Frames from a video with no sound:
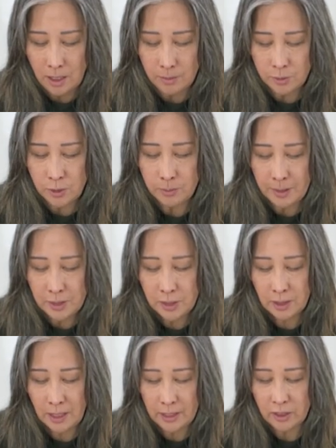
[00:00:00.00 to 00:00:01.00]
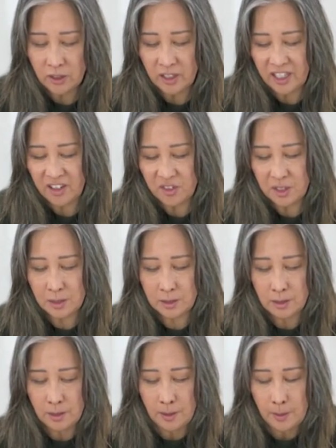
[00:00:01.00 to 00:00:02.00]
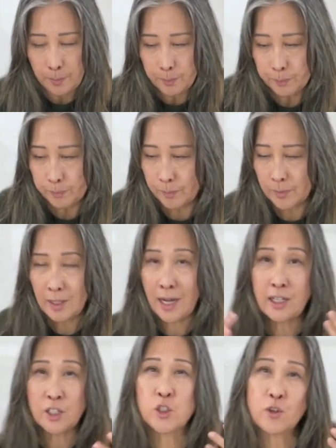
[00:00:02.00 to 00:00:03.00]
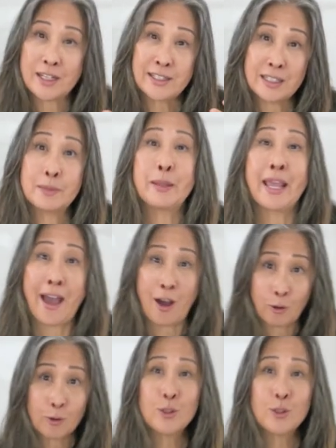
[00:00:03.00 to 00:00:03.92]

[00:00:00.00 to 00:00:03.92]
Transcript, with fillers: Too much clutter gives, kind of stresses me out.